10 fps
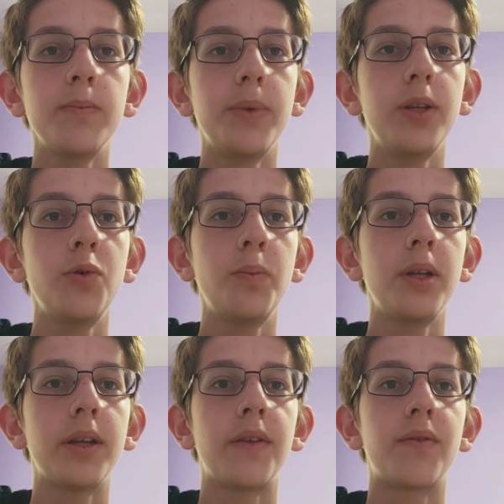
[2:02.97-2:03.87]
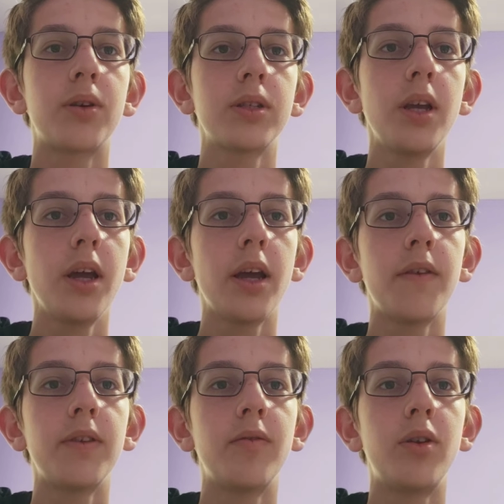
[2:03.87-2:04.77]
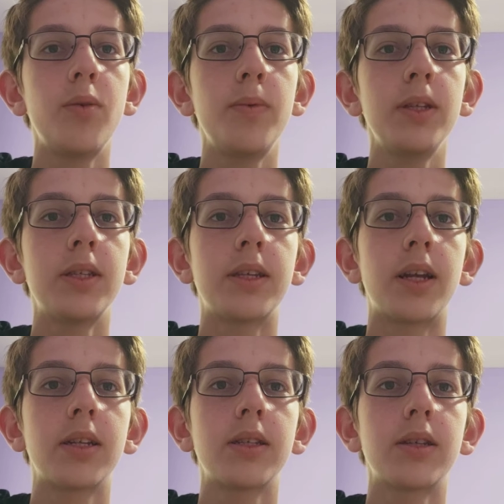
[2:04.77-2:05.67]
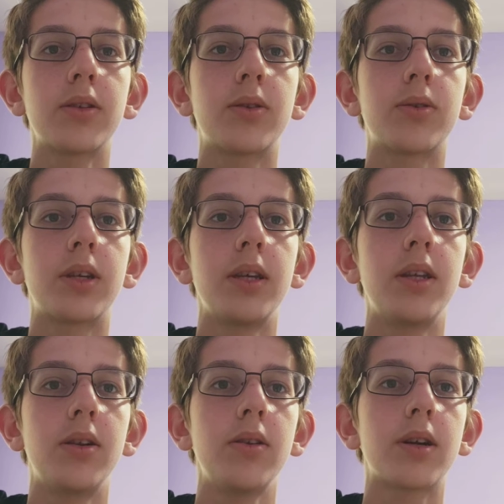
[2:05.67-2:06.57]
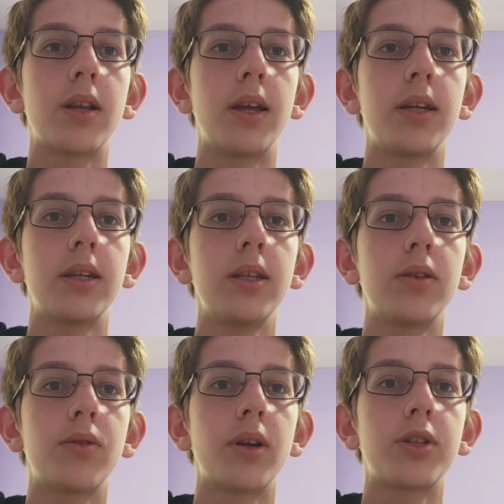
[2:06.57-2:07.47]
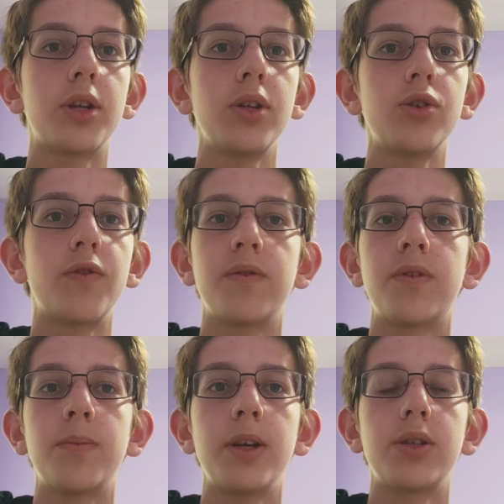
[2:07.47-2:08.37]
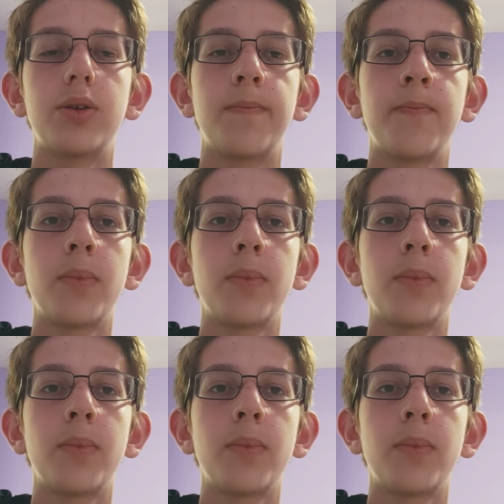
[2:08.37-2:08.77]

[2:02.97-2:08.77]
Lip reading: P2P networks have developed thanks to the ideal related to exchange of information,